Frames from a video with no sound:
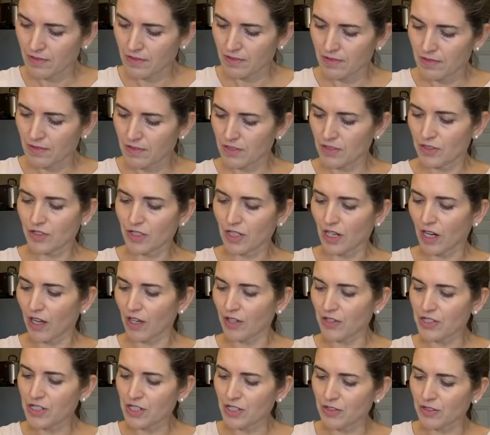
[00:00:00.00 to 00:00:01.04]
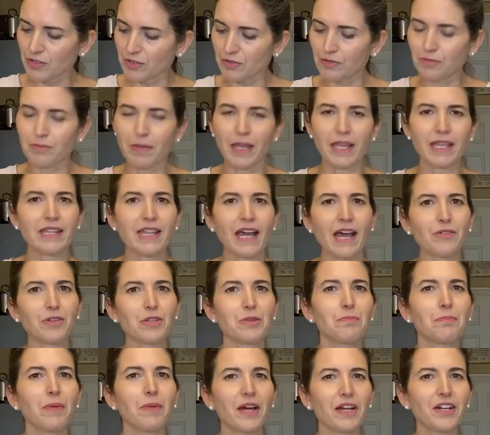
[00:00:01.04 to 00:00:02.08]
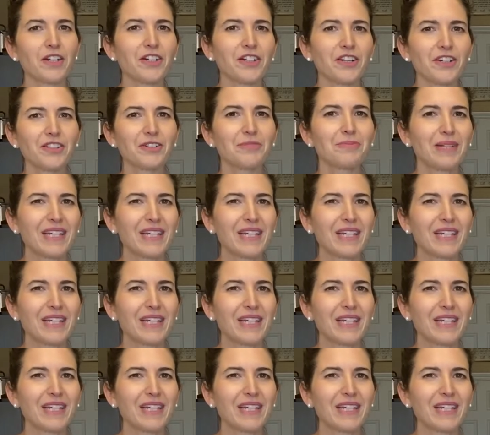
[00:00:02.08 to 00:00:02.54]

You could also make that with butter,